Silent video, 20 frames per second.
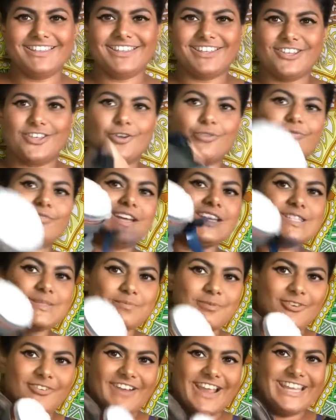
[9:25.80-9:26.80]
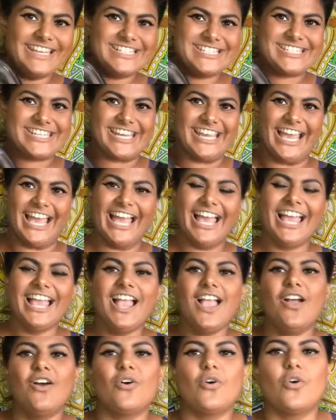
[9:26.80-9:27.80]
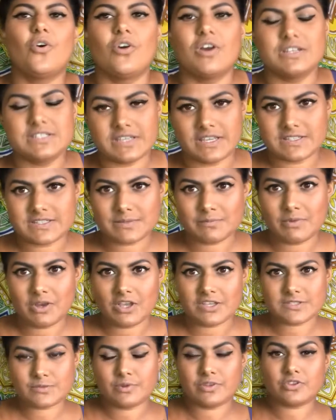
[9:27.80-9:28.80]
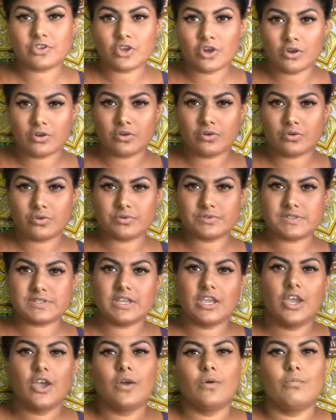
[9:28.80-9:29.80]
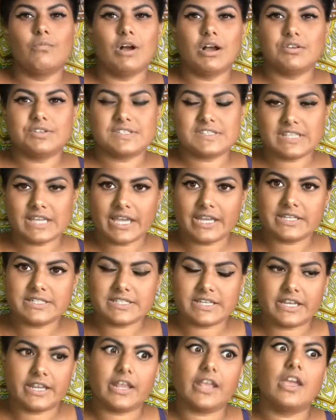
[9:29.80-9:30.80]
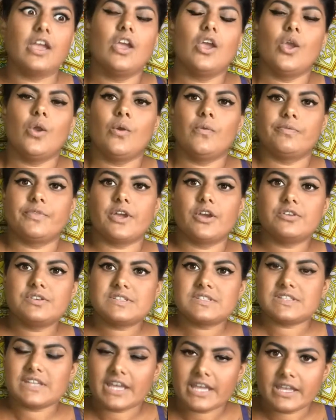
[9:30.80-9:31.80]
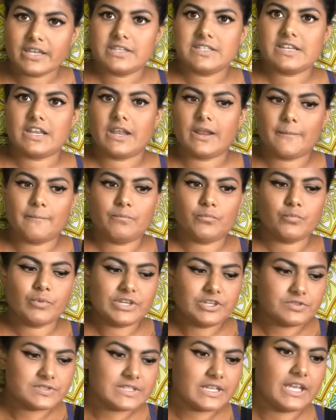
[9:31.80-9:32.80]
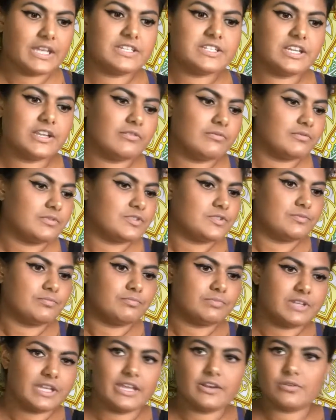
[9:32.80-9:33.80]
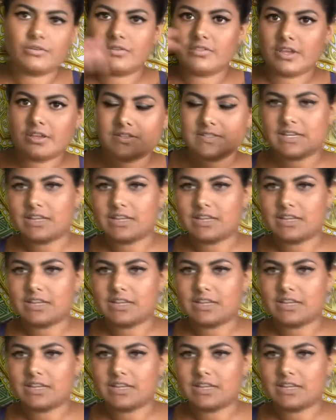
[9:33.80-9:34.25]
your respirator or a dust mask with goggles while sanding. When you're sanding it, getting all those